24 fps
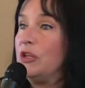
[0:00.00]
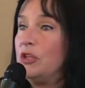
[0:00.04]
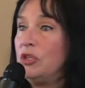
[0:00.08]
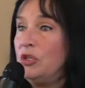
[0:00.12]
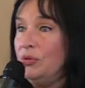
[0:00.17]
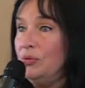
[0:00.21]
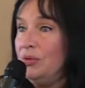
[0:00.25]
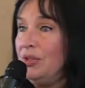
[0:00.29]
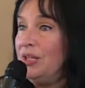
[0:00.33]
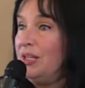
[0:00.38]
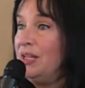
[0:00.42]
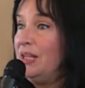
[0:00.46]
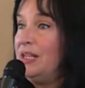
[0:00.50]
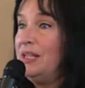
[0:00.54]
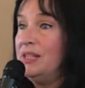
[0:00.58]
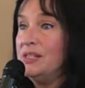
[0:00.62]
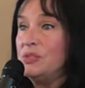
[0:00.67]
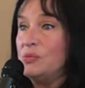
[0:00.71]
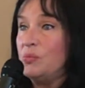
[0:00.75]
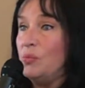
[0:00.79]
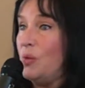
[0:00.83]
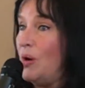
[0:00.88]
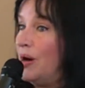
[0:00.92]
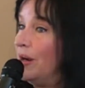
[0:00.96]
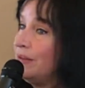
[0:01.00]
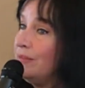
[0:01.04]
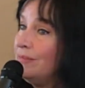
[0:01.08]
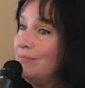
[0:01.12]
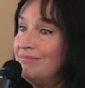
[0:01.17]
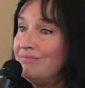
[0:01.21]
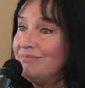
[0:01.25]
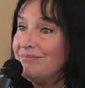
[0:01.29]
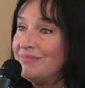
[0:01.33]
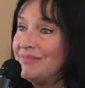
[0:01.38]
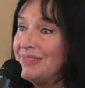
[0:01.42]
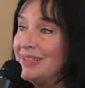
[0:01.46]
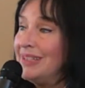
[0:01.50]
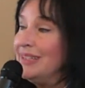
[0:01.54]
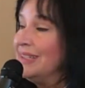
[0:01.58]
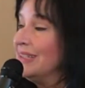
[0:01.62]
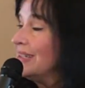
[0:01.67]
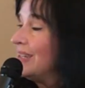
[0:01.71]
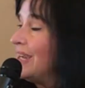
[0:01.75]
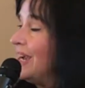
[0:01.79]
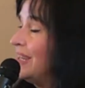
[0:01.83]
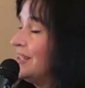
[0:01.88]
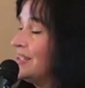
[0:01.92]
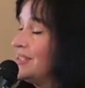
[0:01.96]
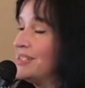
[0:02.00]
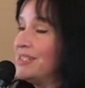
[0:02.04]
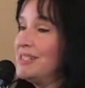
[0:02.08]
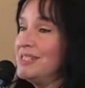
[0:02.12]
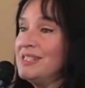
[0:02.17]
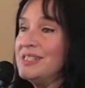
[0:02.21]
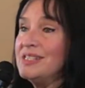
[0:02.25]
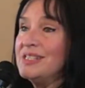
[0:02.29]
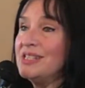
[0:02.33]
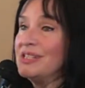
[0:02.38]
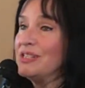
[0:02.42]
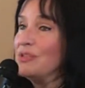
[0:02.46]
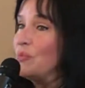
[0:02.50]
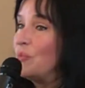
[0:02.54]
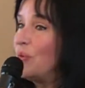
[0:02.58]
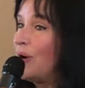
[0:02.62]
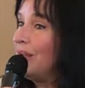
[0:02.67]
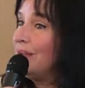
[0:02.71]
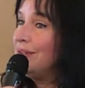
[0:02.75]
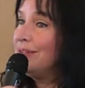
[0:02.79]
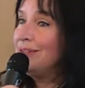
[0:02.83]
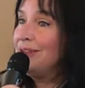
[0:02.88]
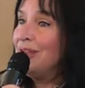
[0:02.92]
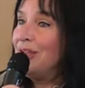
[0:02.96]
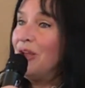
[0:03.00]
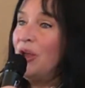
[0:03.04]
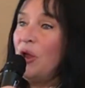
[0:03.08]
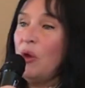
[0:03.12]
Unity is one, consciousness is one,